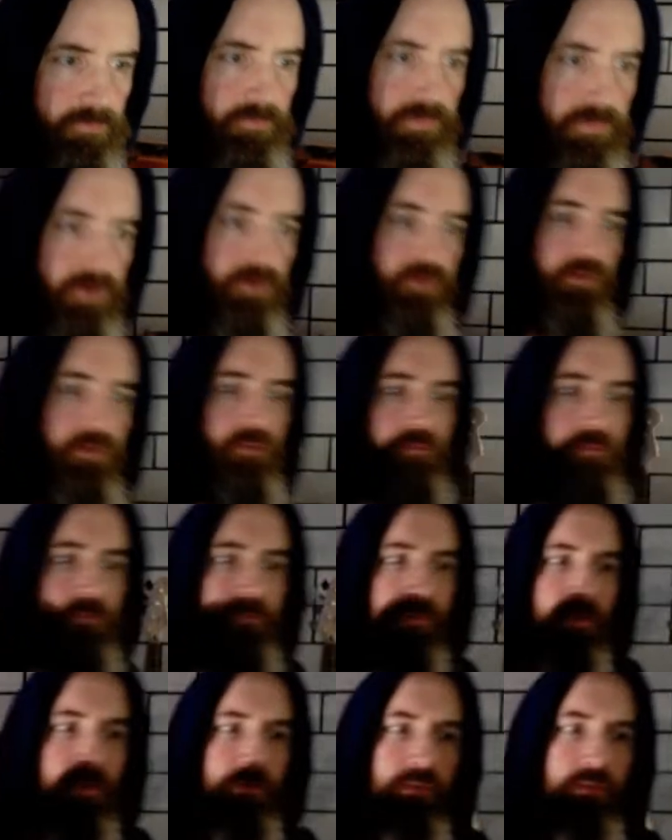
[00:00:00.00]
Beautiful,
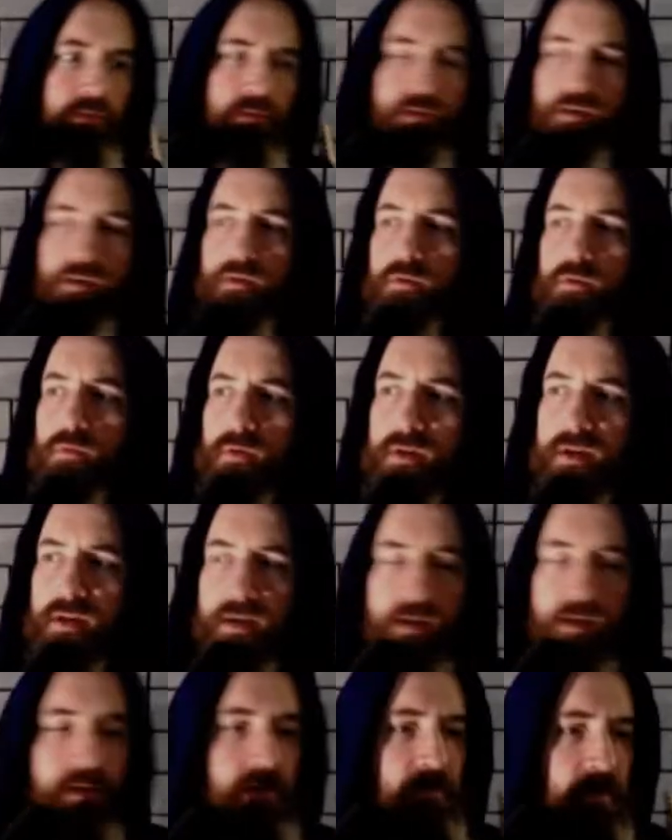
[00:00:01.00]
beautiful.
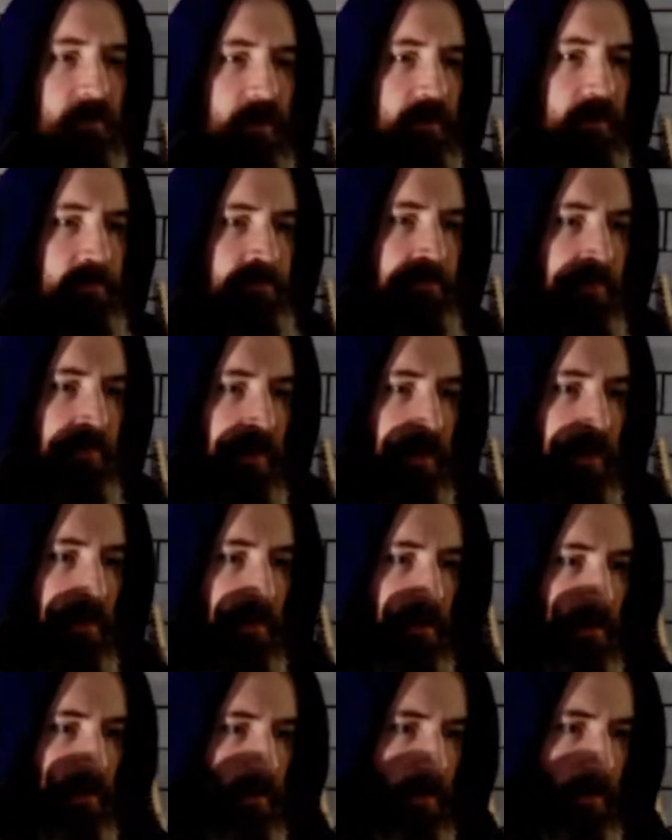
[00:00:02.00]
Okay, all right.
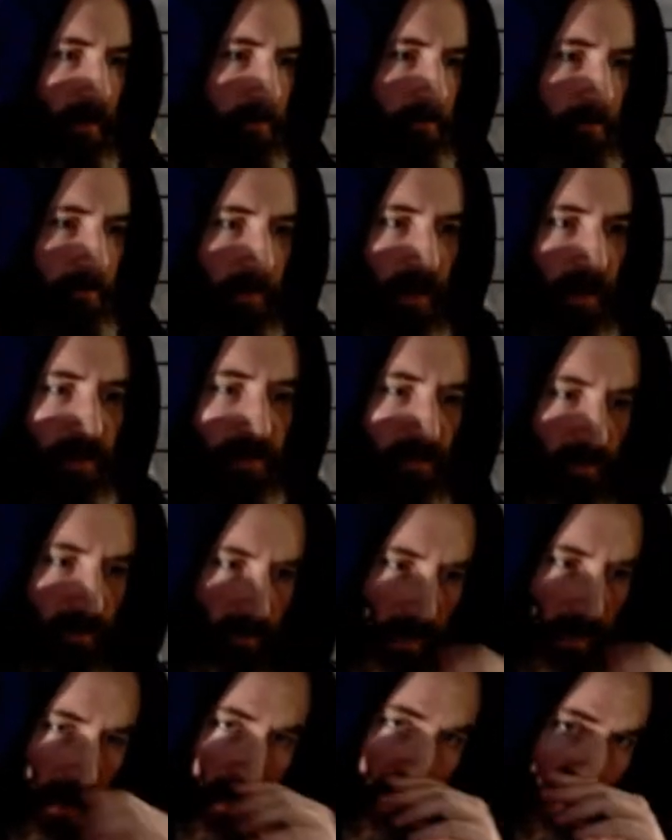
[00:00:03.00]
Okay, major,
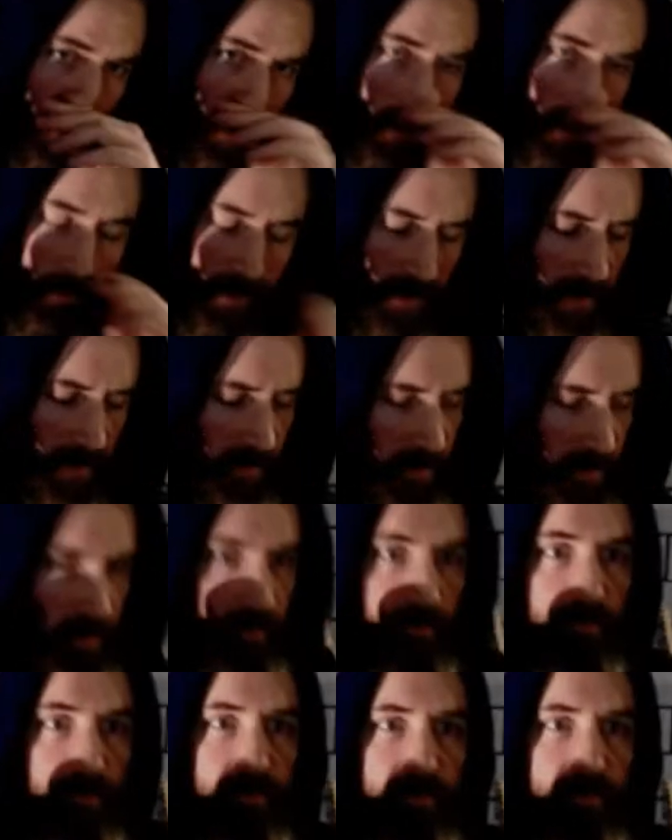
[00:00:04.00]
minor, dominant. Here
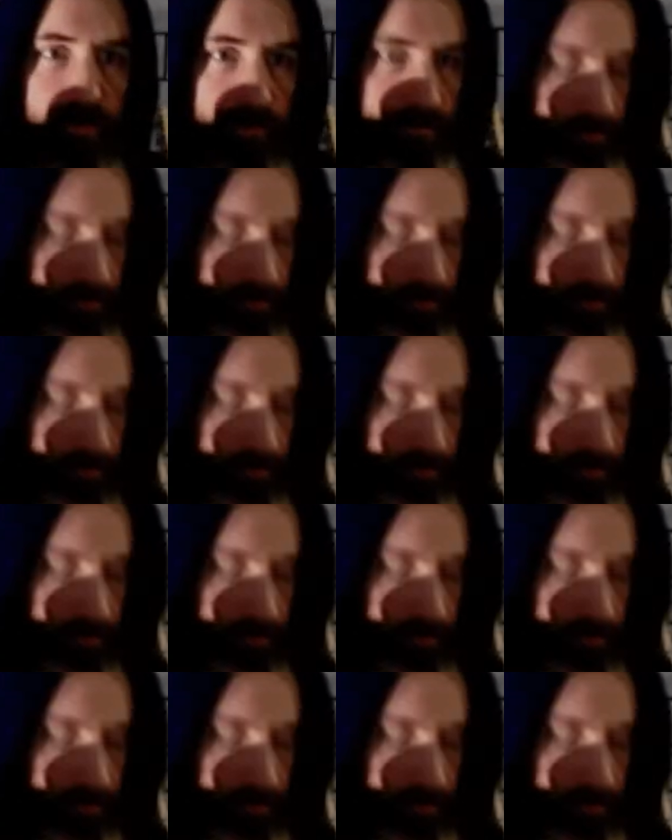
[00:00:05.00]
goes.